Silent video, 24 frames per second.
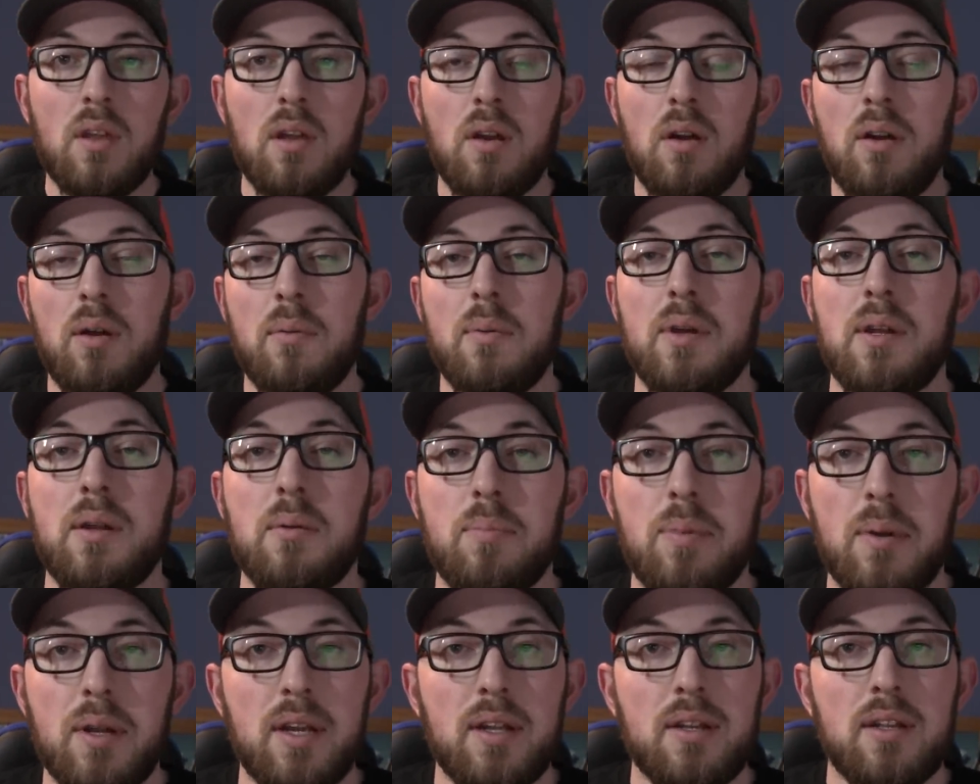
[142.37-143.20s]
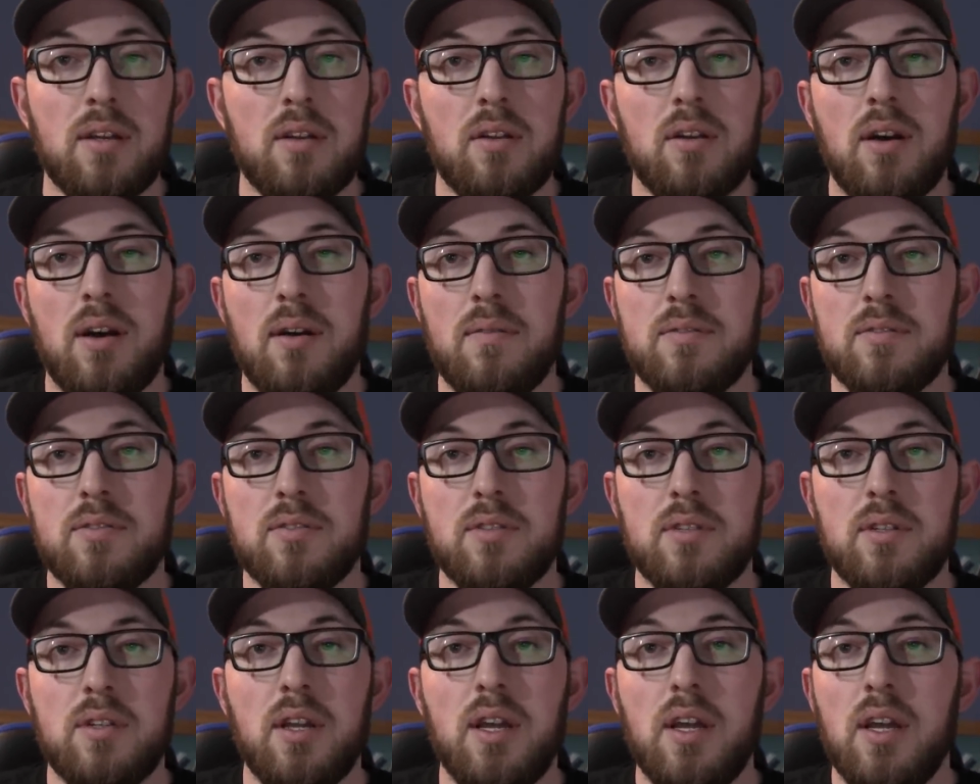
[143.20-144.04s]
All right, we can break it down.
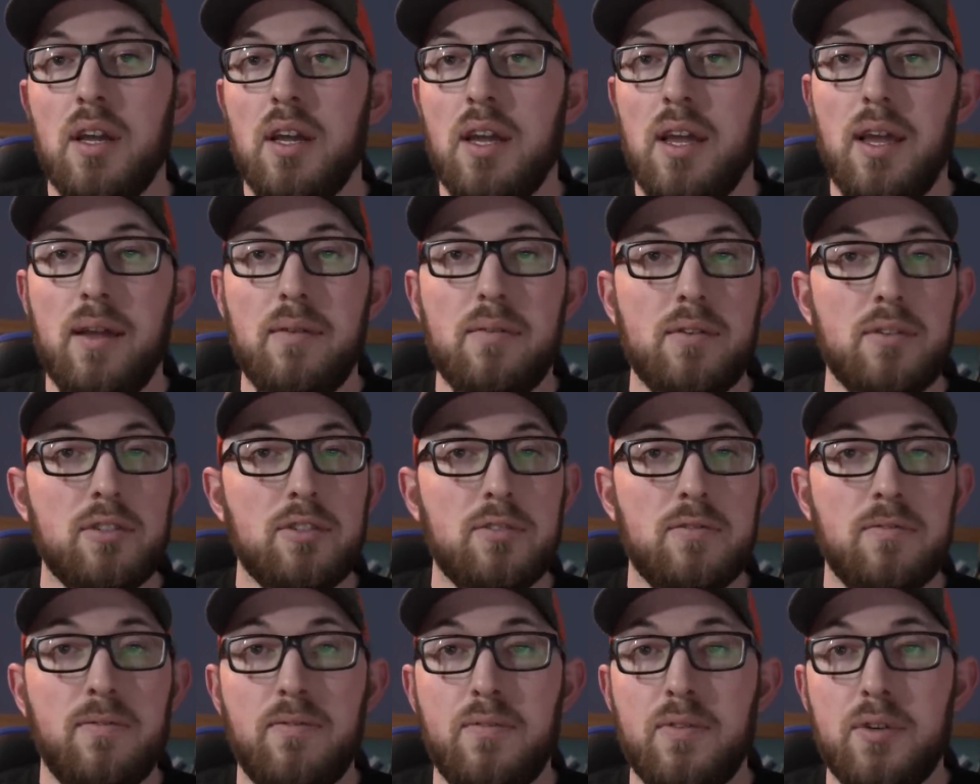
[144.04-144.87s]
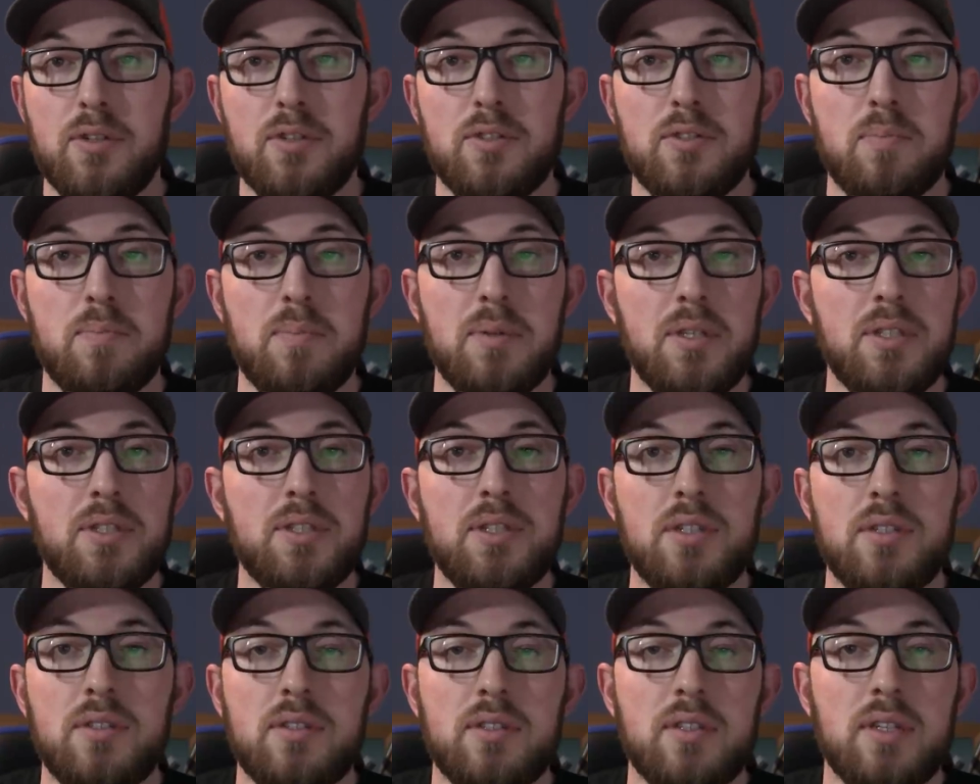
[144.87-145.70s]
Obviously, every fish
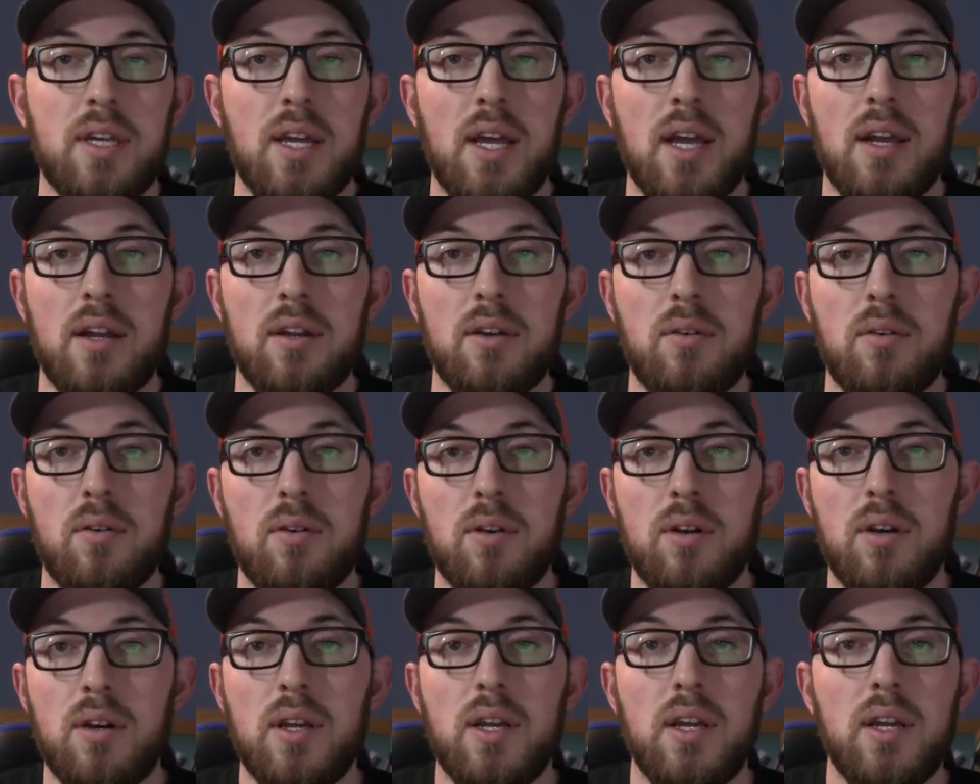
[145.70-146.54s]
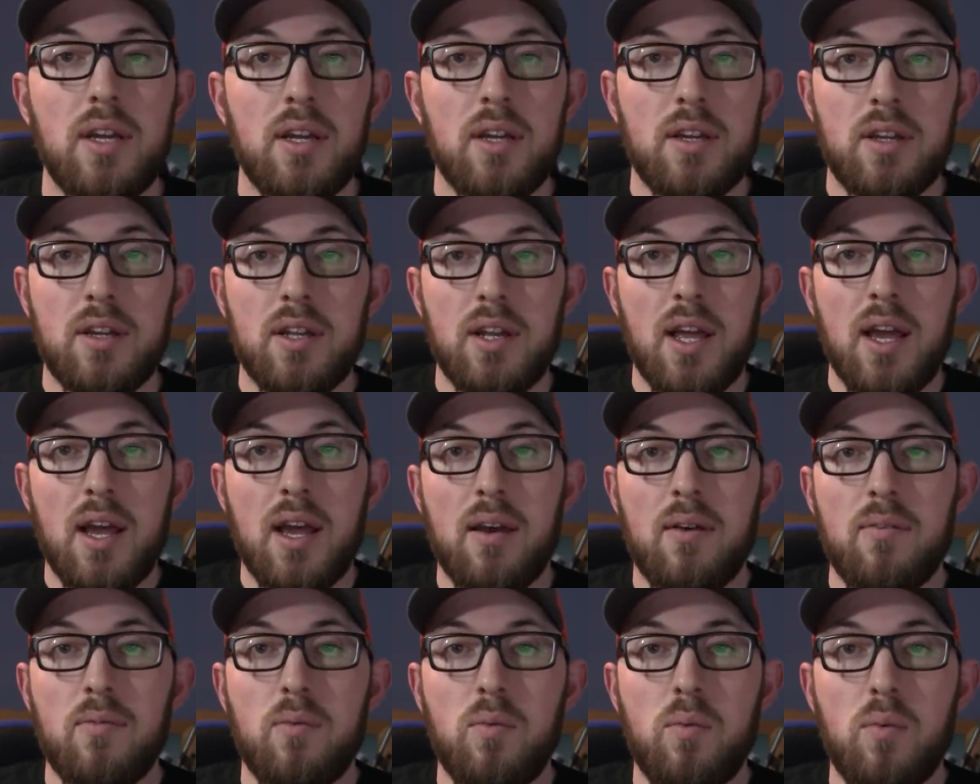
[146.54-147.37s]
species and category could
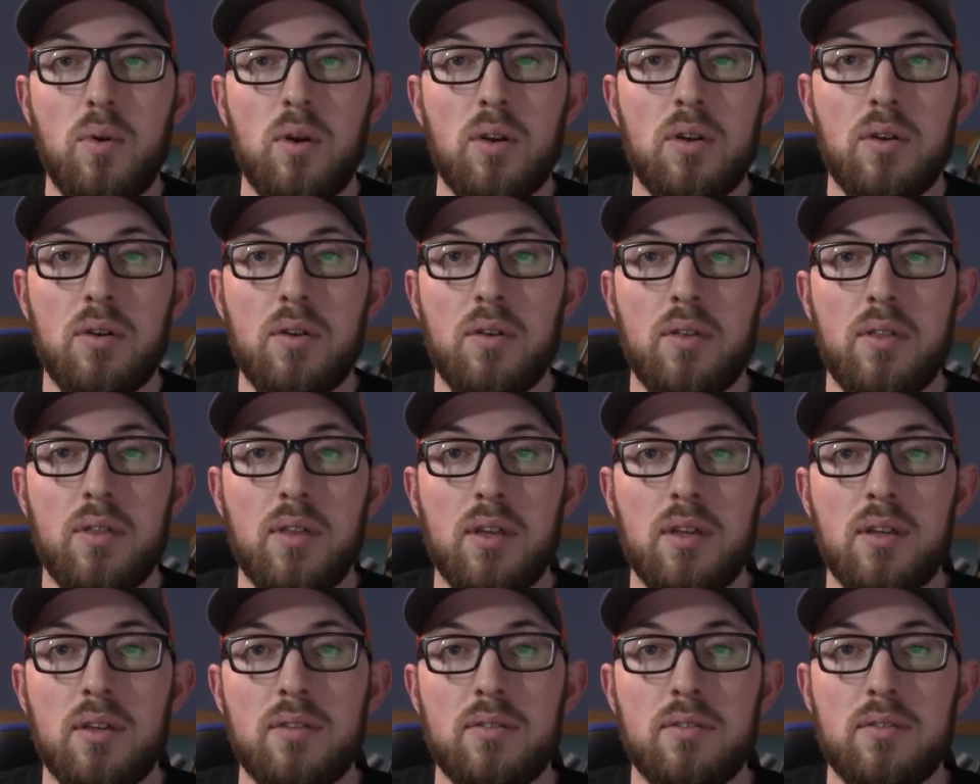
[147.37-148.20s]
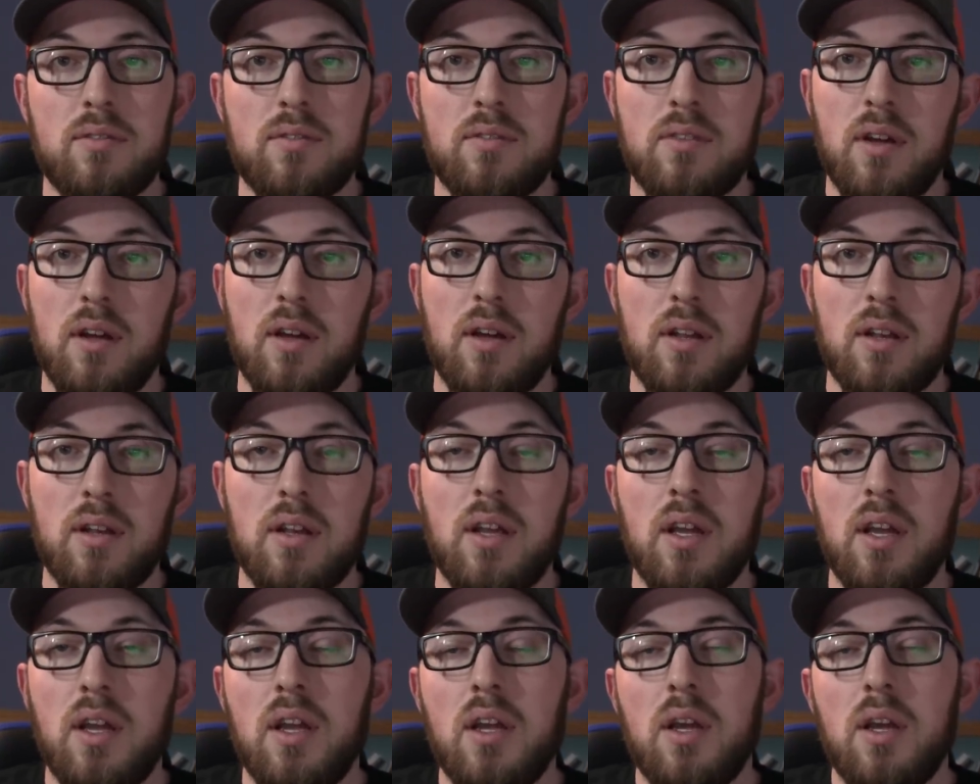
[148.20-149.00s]
have one or things done.